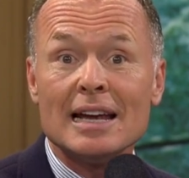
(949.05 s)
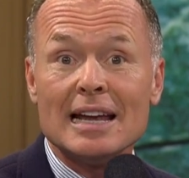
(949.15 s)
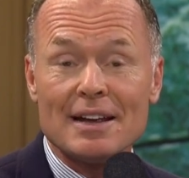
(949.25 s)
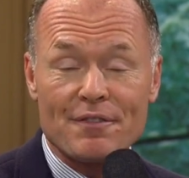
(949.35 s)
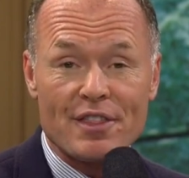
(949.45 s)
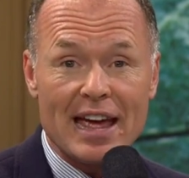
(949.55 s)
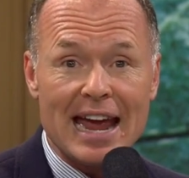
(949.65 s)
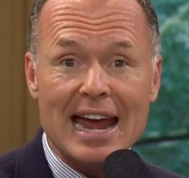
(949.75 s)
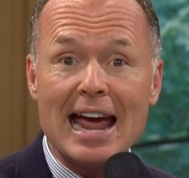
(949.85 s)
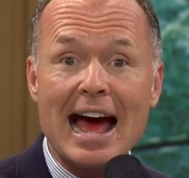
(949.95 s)
if
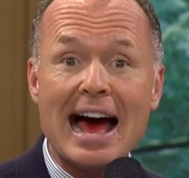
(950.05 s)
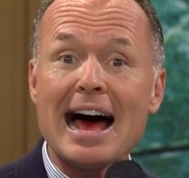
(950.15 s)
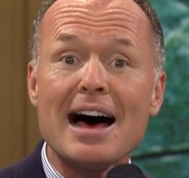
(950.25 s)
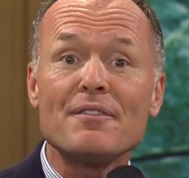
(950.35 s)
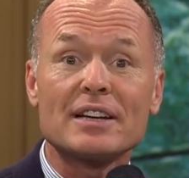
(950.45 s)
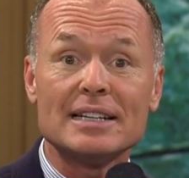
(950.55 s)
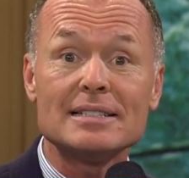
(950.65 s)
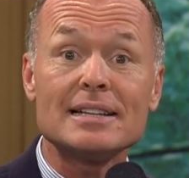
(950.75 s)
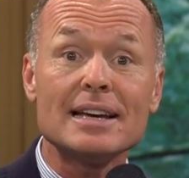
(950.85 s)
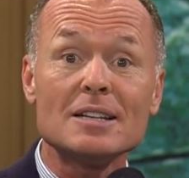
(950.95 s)
they have
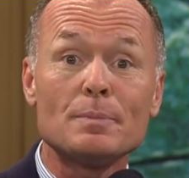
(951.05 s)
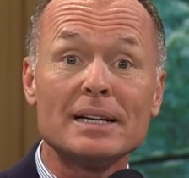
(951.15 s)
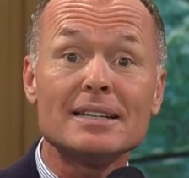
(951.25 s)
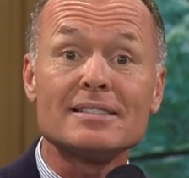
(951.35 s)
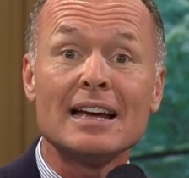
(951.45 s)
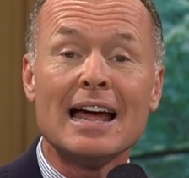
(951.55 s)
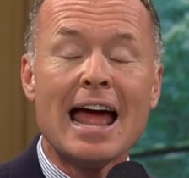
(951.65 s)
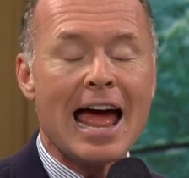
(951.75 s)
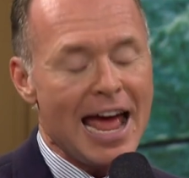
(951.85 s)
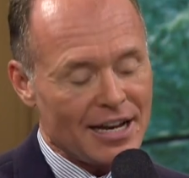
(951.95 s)
contentment
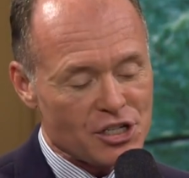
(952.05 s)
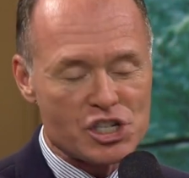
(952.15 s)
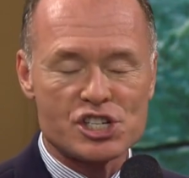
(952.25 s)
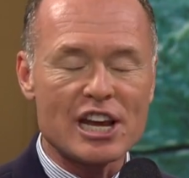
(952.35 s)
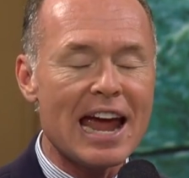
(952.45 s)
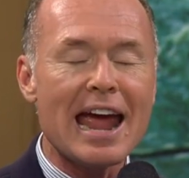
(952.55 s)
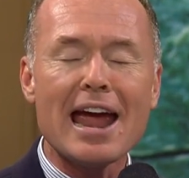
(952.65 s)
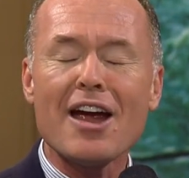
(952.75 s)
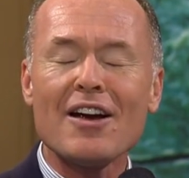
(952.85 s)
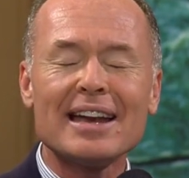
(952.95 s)
and
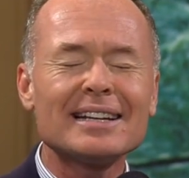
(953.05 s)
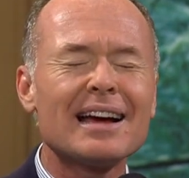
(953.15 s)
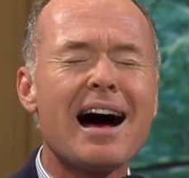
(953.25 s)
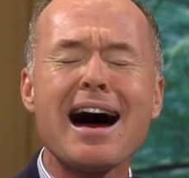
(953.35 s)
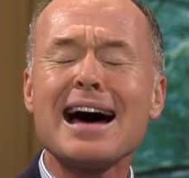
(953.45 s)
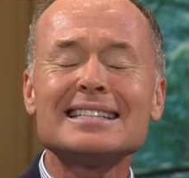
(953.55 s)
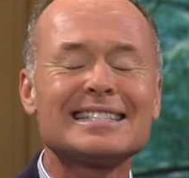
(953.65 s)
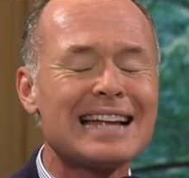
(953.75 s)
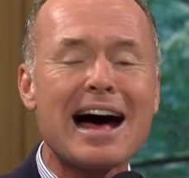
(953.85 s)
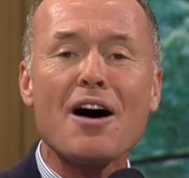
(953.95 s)
share in God's
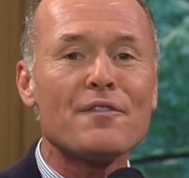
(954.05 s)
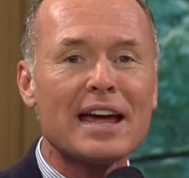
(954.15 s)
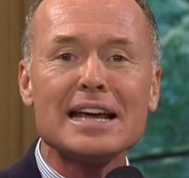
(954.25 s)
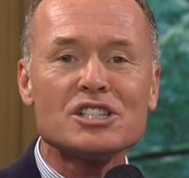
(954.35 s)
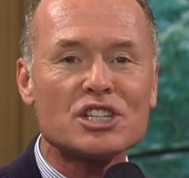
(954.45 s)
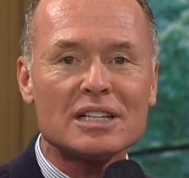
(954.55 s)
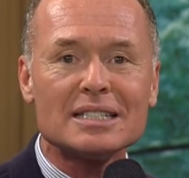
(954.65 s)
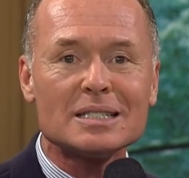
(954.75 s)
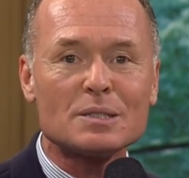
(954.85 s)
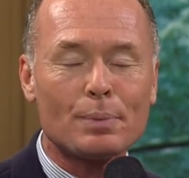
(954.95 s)

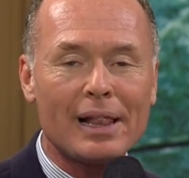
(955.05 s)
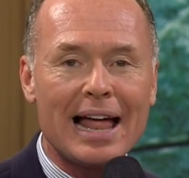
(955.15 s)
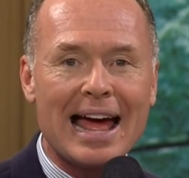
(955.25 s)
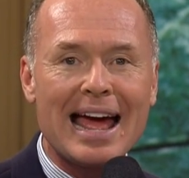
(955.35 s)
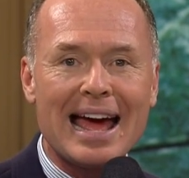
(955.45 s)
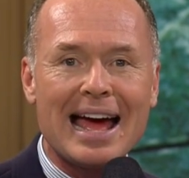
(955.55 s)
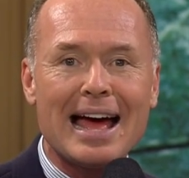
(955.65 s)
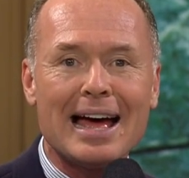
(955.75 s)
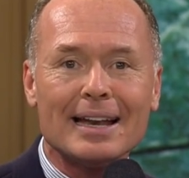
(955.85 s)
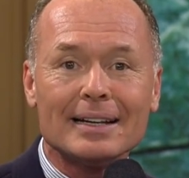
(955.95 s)
salvation's
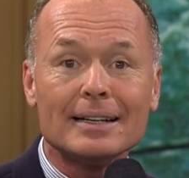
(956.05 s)
plan.